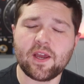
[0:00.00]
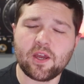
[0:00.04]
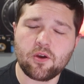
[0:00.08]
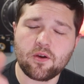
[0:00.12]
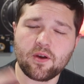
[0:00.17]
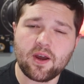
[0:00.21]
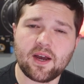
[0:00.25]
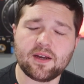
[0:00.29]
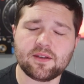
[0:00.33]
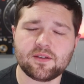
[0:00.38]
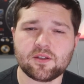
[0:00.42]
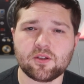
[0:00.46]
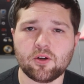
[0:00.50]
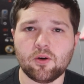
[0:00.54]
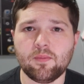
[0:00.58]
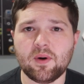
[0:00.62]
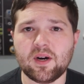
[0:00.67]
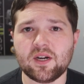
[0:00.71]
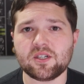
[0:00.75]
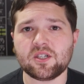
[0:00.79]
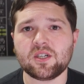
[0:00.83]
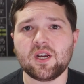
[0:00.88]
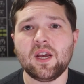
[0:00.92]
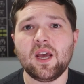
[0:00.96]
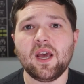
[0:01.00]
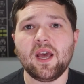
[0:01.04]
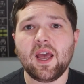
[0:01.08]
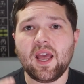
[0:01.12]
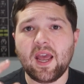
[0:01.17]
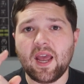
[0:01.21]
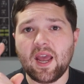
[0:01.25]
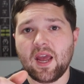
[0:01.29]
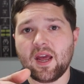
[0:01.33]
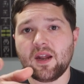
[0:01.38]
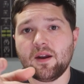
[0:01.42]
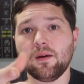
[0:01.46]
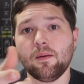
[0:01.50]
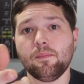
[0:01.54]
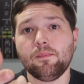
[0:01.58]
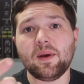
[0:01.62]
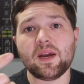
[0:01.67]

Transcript: Thank you guys so much. And